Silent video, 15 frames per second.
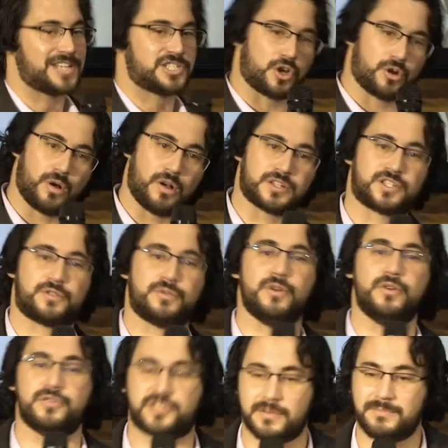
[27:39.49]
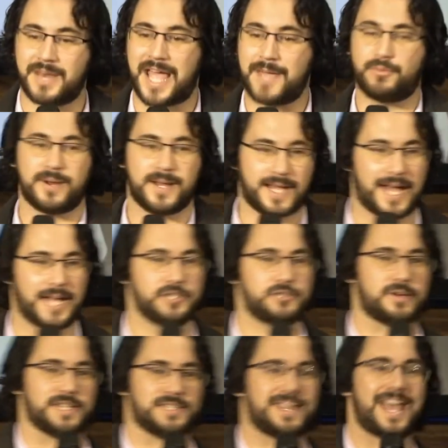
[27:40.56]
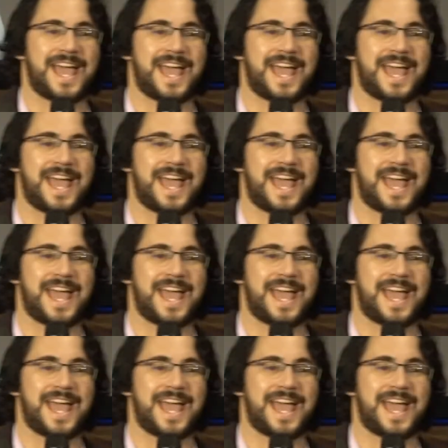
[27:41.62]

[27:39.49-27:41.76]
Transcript: to cross through some neighboring countries. They